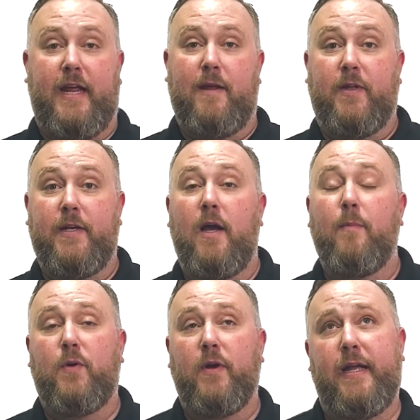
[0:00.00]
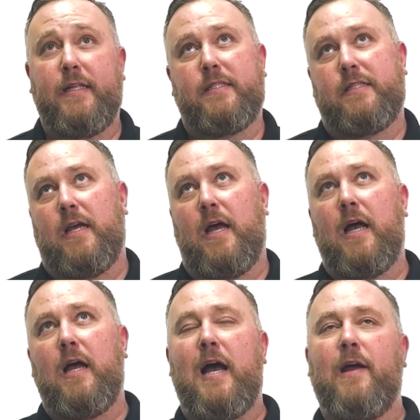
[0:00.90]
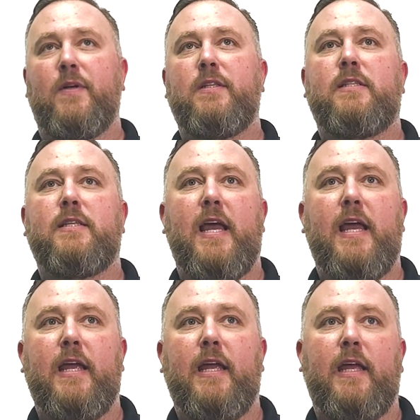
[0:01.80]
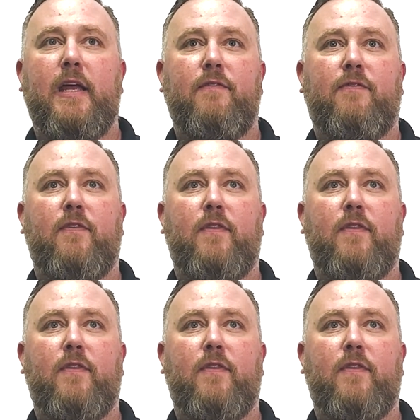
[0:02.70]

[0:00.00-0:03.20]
cabling upgrades, uh, I would say if